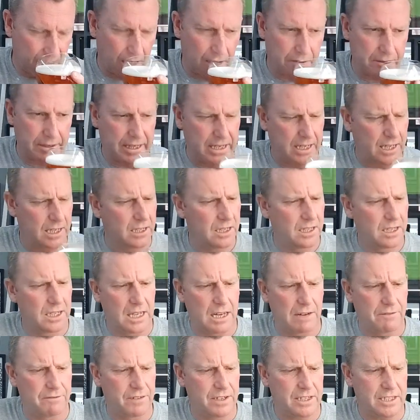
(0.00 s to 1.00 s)
I'm getting a
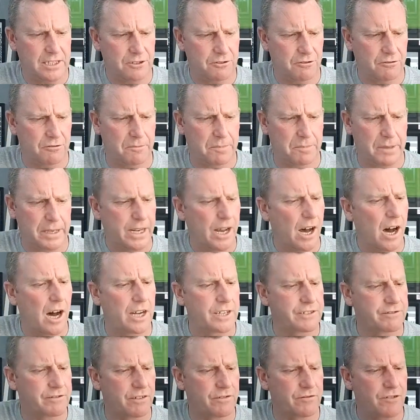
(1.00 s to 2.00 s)
lovely sort of
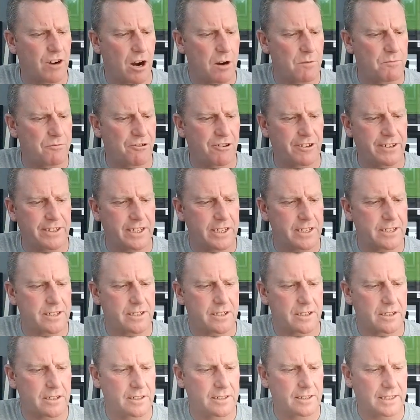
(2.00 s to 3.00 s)
banana aroma on
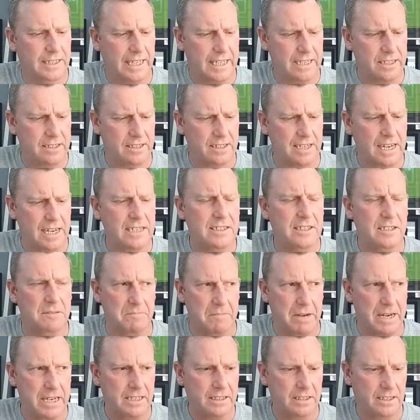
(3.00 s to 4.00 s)
this. That's the
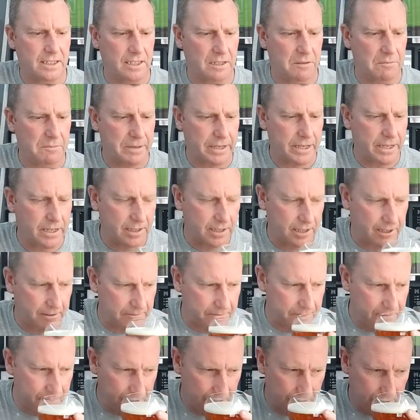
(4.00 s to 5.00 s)
main thing I'm picking
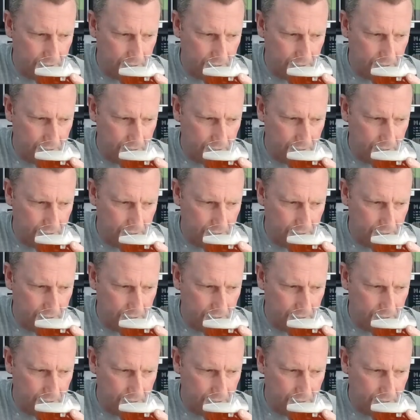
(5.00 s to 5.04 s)
up.